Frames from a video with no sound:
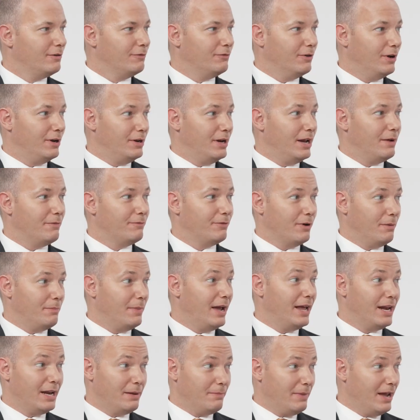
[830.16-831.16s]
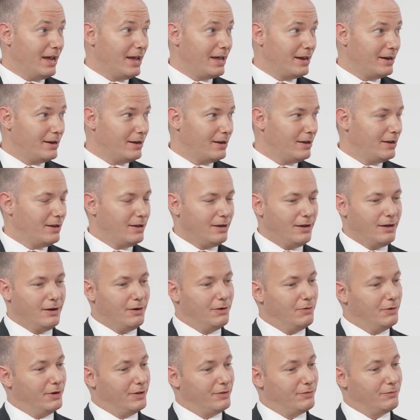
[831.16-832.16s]
from NMN,
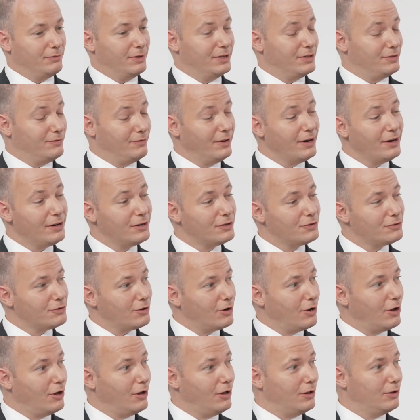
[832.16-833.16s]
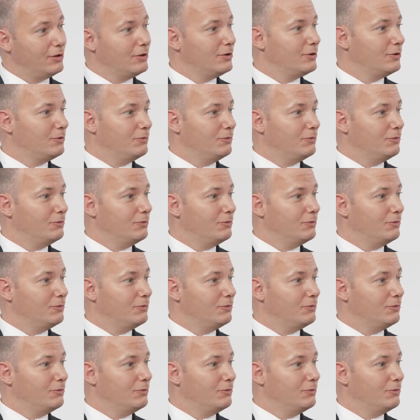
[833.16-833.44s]
with resveratrol,